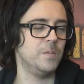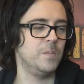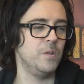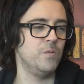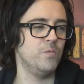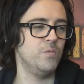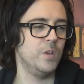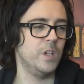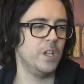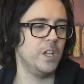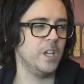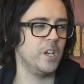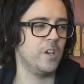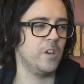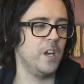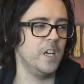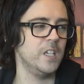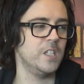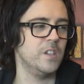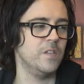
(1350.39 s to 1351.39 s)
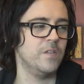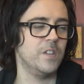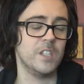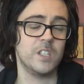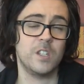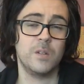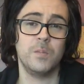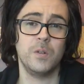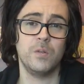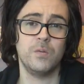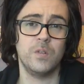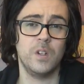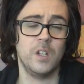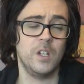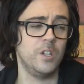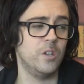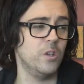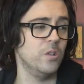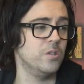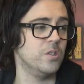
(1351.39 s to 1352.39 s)
to be really aggressive, this can be
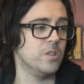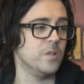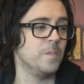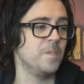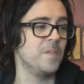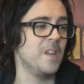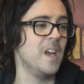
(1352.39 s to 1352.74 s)
really good.